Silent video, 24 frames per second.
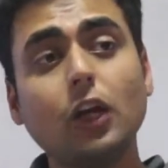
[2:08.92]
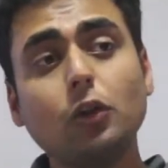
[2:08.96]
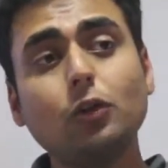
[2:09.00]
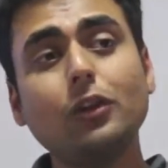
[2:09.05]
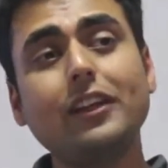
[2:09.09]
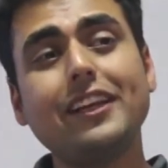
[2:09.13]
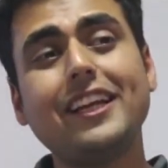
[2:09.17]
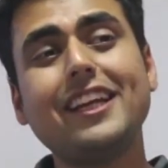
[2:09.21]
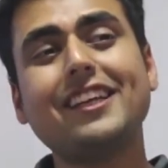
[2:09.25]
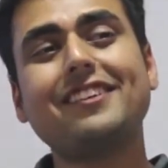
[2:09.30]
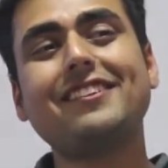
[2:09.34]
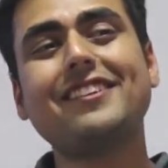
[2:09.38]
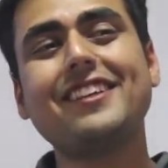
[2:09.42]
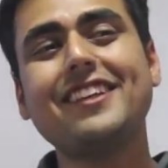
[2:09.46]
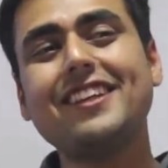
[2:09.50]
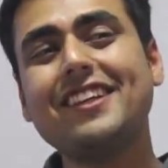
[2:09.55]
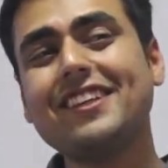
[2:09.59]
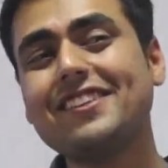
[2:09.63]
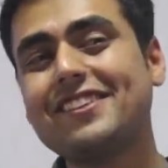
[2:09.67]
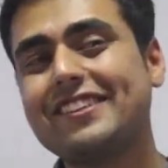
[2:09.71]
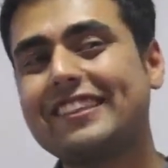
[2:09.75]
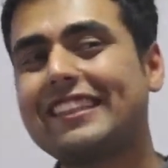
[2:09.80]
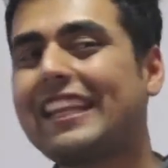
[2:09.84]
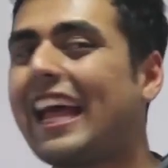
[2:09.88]
Now the next
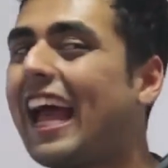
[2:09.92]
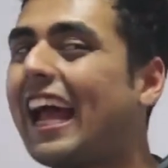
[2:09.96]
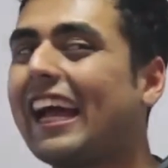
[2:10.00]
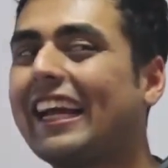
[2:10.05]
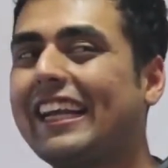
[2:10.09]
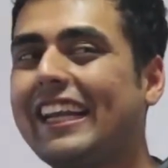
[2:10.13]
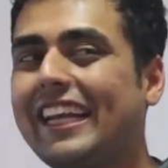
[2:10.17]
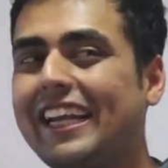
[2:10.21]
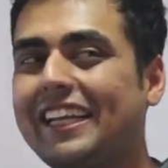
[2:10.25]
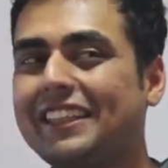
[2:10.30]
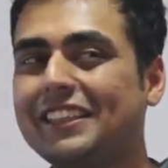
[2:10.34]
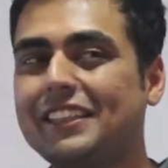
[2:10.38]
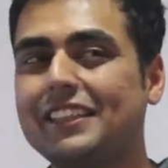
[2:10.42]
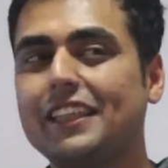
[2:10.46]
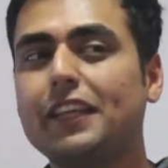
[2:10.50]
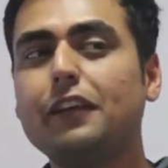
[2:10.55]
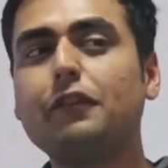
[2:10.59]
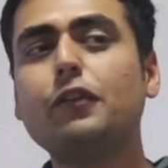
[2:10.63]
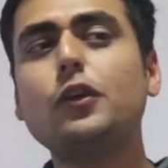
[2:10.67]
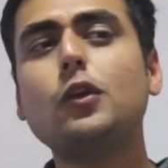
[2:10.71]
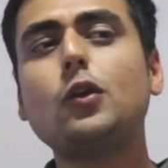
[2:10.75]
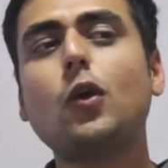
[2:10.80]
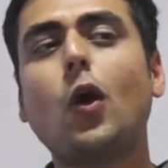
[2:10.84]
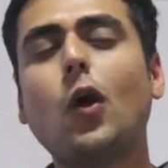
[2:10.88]
thing is taglines.
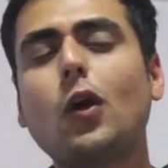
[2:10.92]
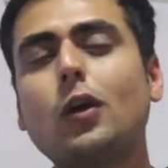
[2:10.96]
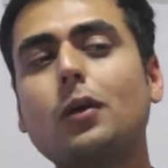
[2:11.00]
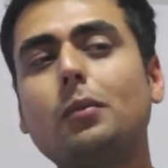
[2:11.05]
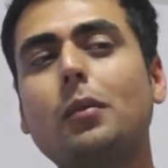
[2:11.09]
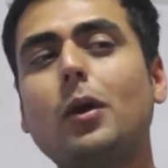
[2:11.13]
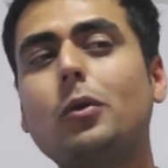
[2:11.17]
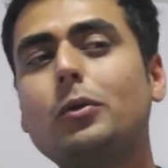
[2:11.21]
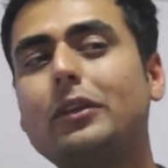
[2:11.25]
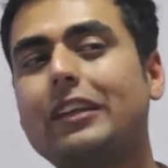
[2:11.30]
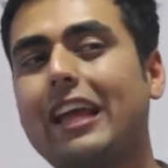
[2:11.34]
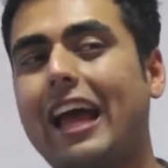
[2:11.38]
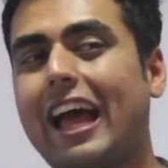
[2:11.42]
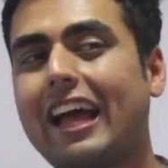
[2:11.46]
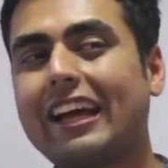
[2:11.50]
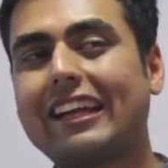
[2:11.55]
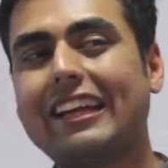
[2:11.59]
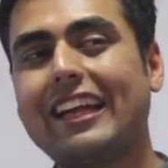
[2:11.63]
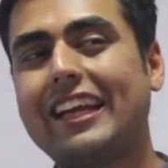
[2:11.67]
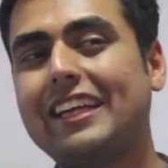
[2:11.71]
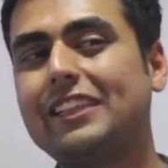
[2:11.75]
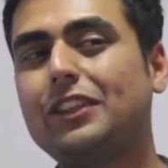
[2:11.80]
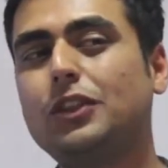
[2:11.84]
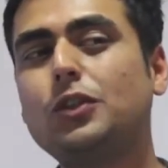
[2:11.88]
If you talk about
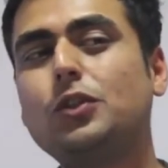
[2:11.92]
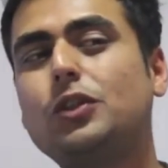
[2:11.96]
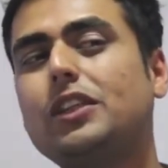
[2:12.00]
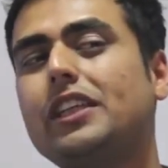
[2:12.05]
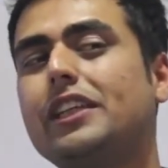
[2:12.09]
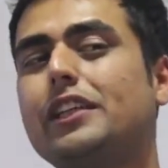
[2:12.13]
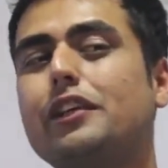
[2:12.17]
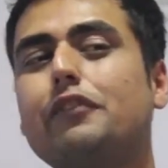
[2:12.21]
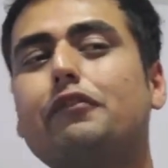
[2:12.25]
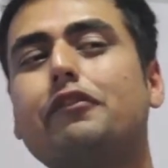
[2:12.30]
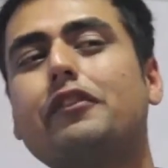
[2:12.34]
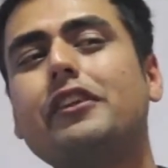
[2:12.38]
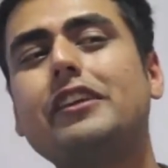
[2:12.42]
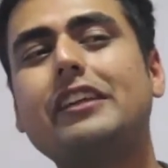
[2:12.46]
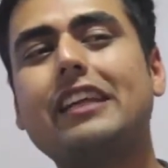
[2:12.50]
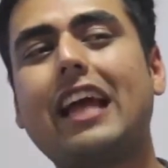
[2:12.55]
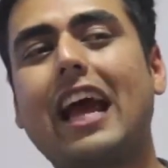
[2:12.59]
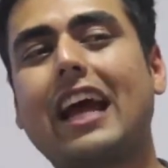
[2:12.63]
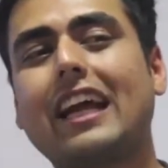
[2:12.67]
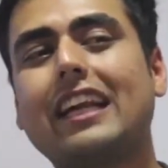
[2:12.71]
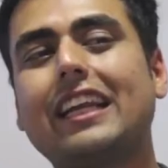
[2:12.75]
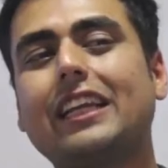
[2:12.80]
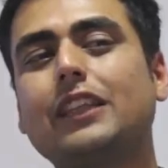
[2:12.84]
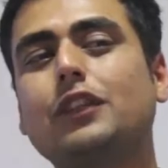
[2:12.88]
taglines, you see
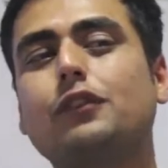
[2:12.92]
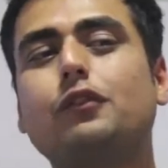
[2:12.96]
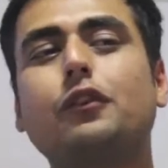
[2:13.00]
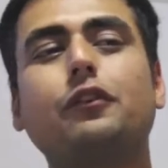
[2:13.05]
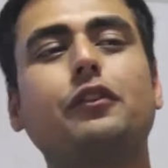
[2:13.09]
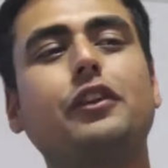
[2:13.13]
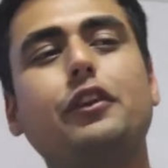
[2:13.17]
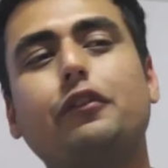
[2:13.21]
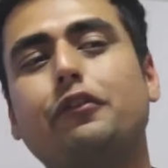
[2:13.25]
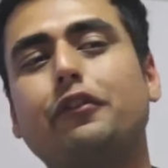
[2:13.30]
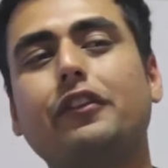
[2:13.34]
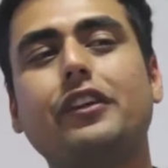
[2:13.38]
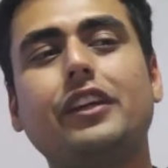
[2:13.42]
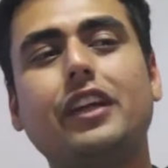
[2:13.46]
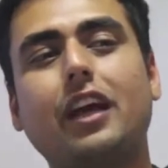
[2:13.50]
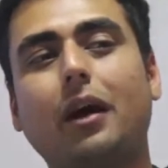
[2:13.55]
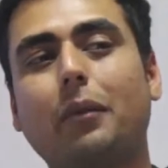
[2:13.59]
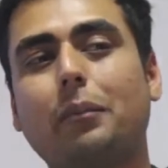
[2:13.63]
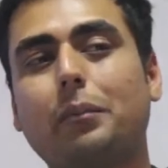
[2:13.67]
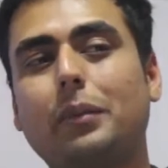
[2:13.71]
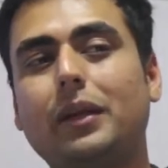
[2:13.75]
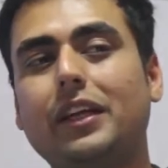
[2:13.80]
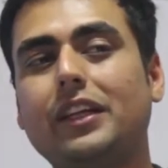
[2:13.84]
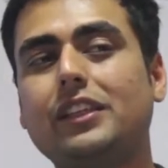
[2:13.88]
different taglines for different
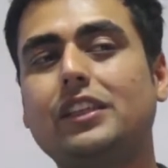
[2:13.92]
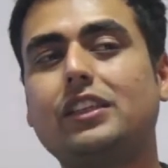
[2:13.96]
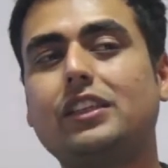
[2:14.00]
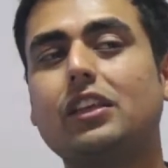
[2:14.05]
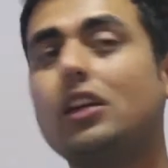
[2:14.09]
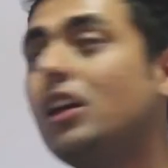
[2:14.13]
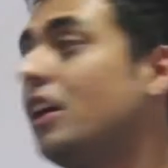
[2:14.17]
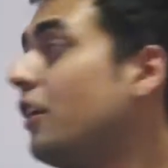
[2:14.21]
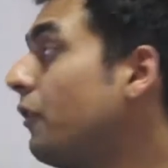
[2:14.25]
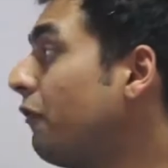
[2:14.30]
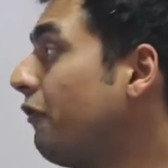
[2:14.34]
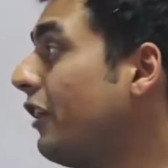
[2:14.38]
companies.